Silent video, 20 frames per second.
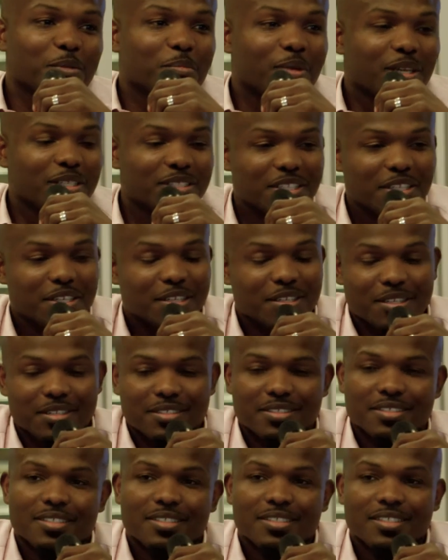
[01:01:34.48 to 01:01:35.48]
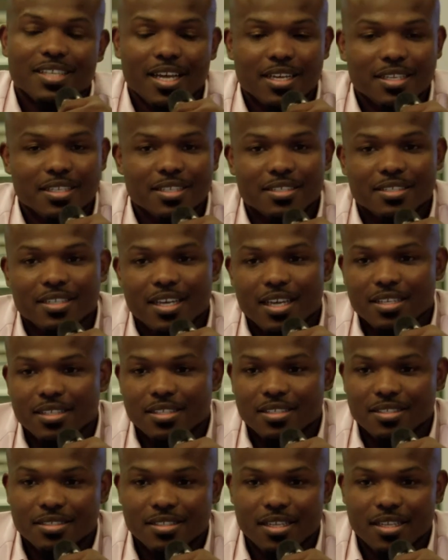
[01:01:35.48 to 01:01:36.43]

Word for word: them, I say, listen, daddy, daddy,